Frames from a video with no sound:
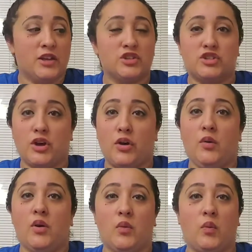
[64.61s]

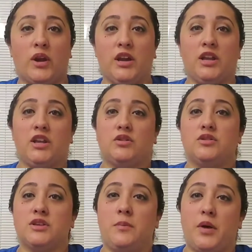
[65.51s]
So we're going to
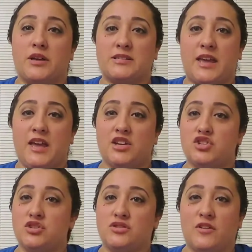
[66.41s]
use a box cake.
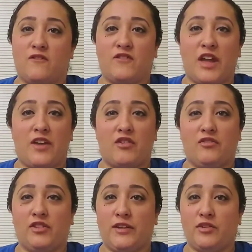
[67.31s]
Choose your
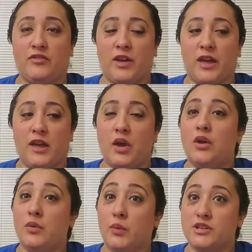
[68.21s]
favorite flavor of cake.
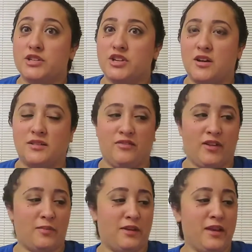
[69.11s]
We're a chocolate
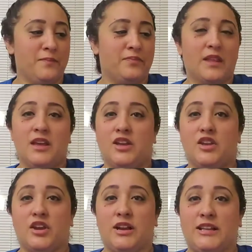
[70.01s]
family.
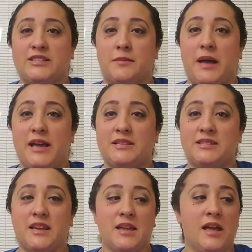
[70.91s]
You're going to need some
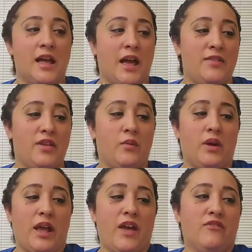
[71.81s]
icing and then
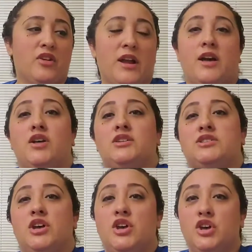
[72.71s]
whatever
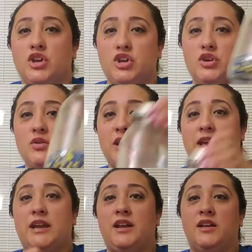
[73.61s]
else you
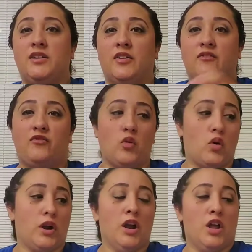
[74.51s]
need
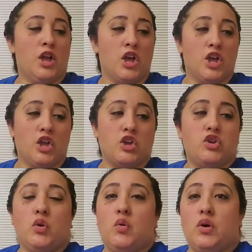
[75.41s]
for
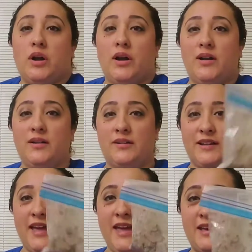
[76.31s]
your
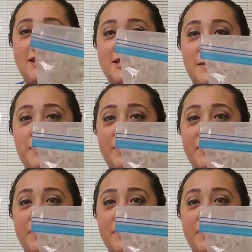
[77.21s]
cakes.